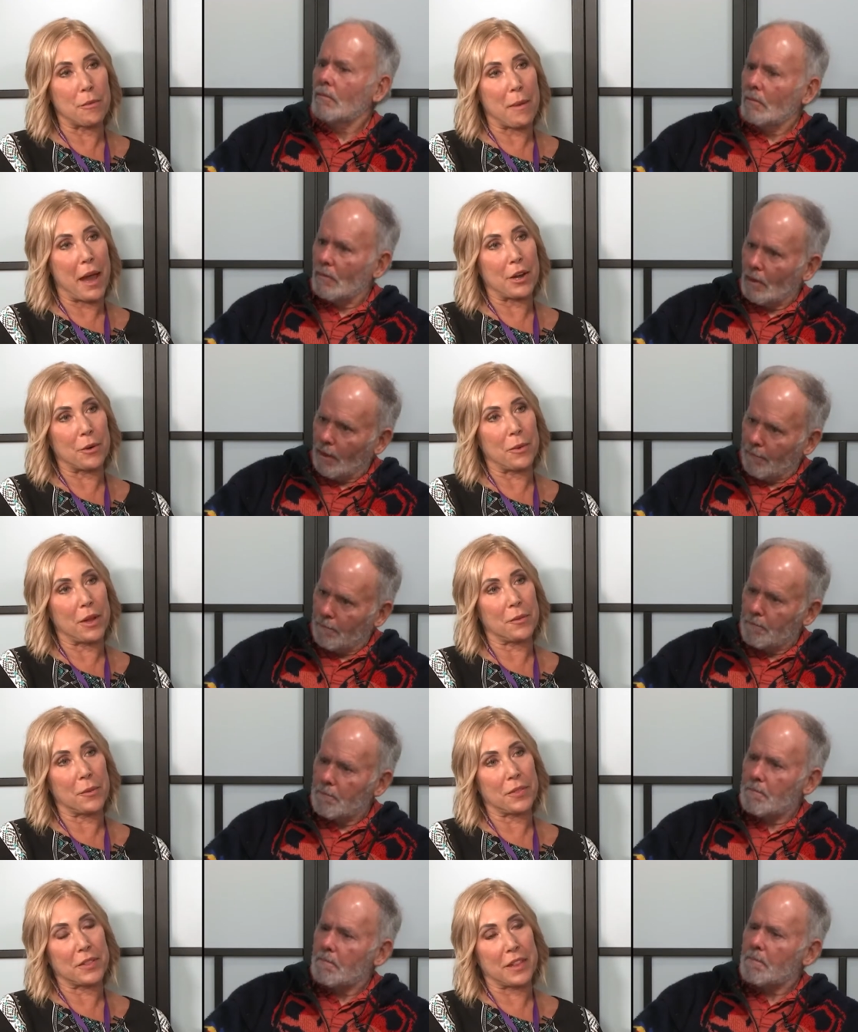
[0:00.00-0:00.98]
Speaker 1: no matter
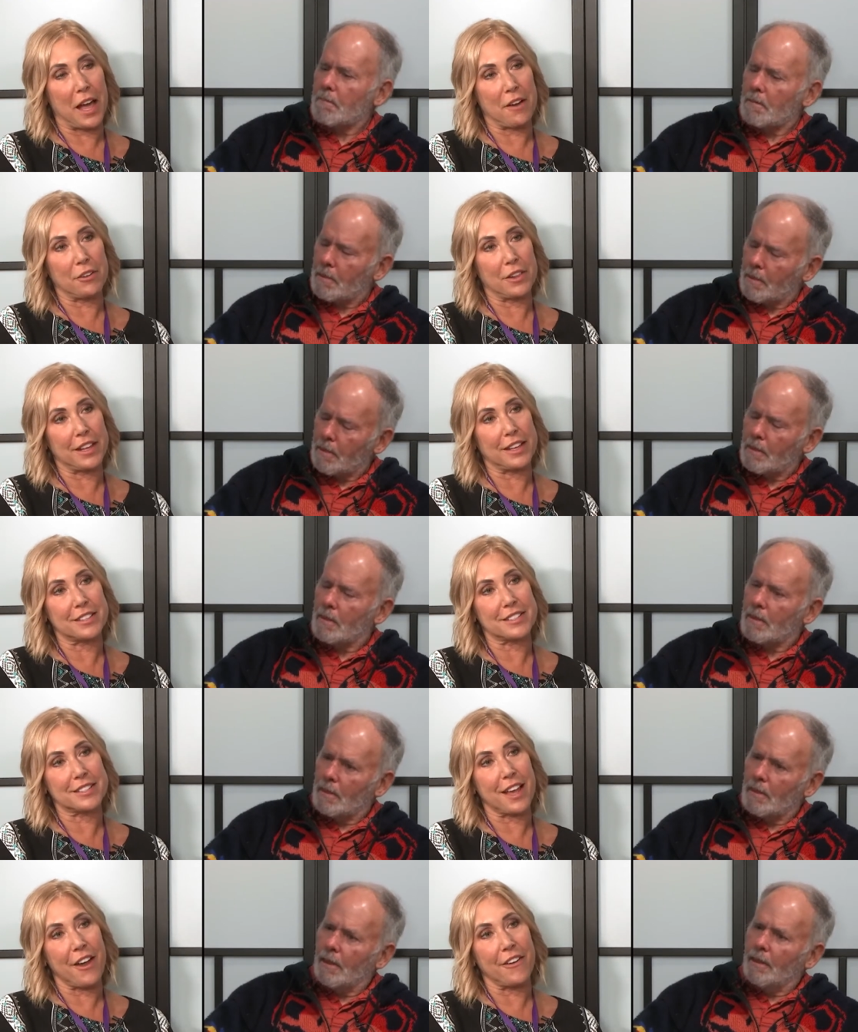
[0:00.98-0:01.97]
what the level is.
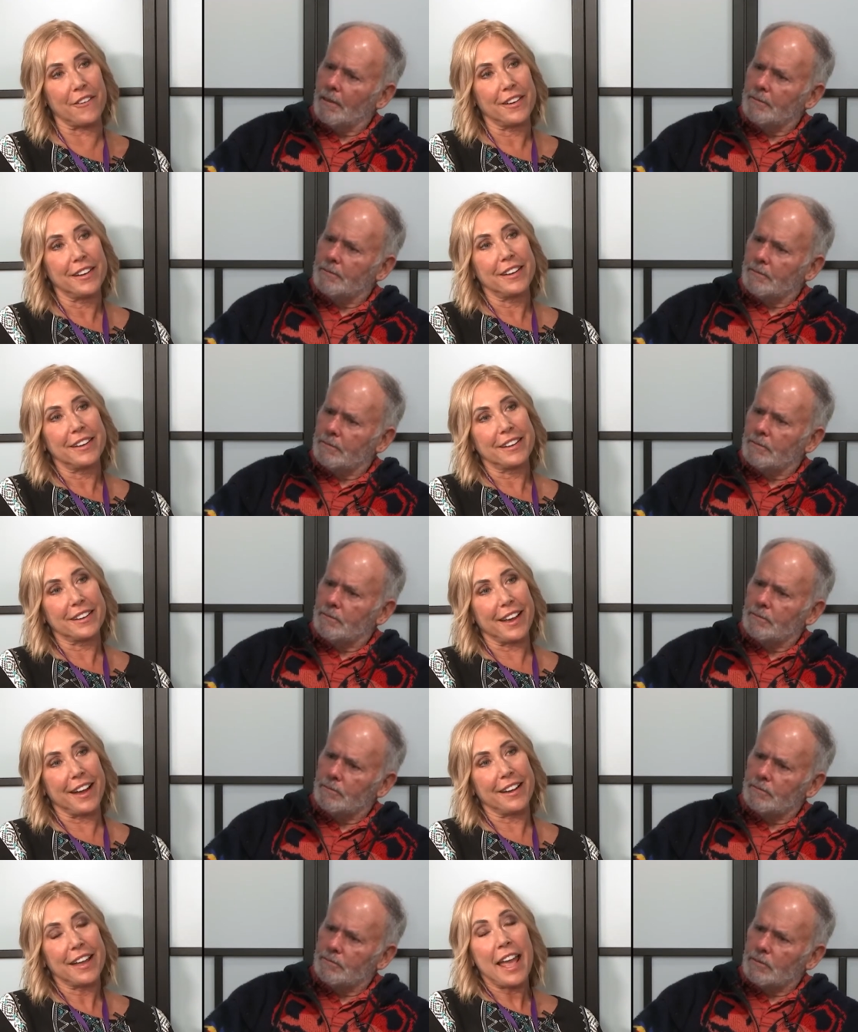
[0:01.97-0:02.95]
So.
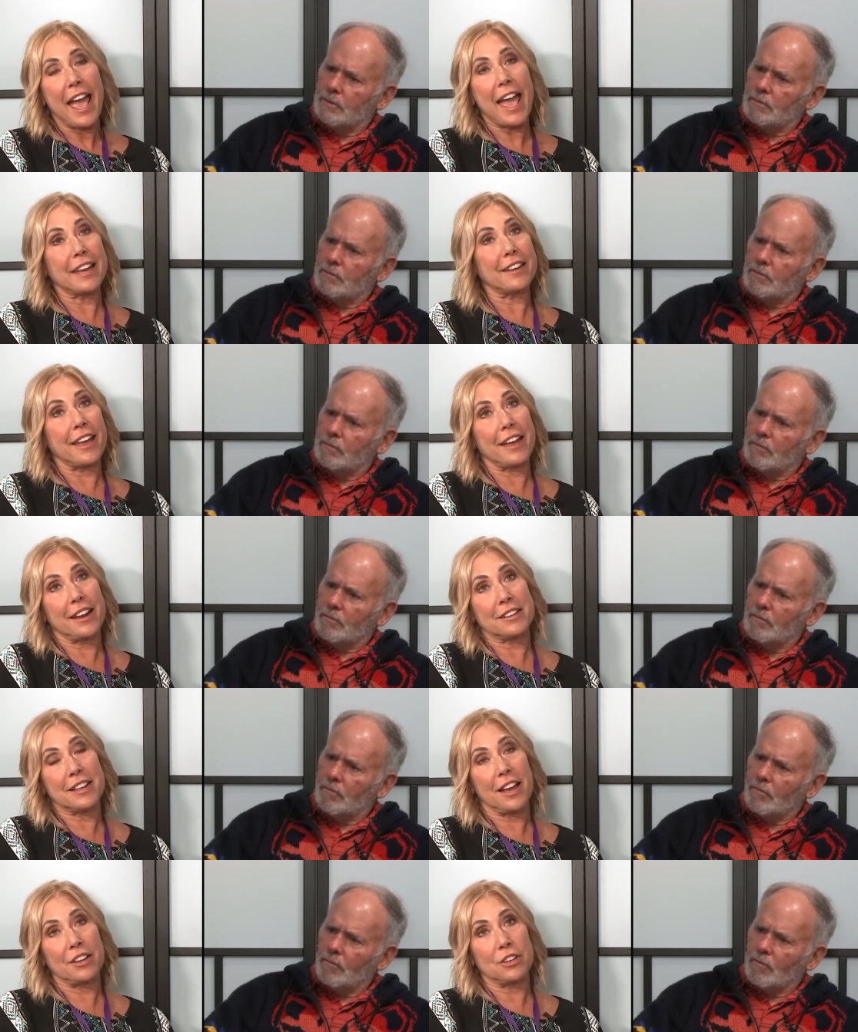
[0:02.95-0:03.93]
Yeah, and I
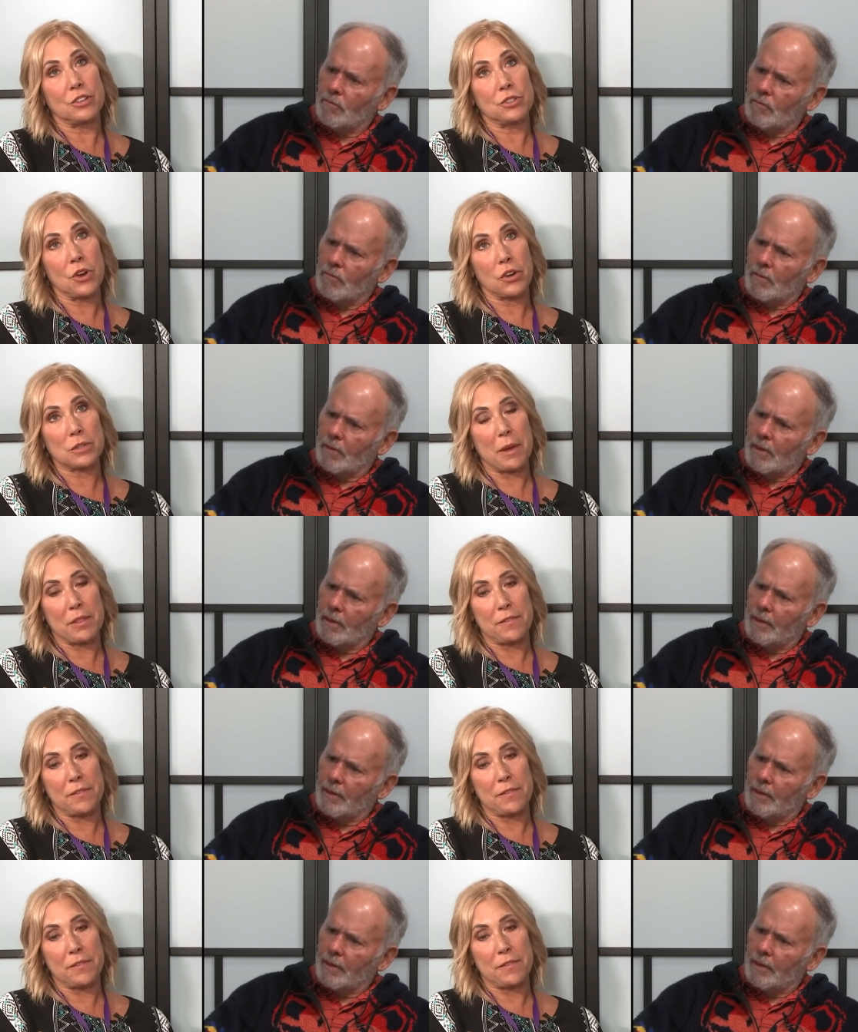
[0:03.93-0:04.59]
tell you, you talked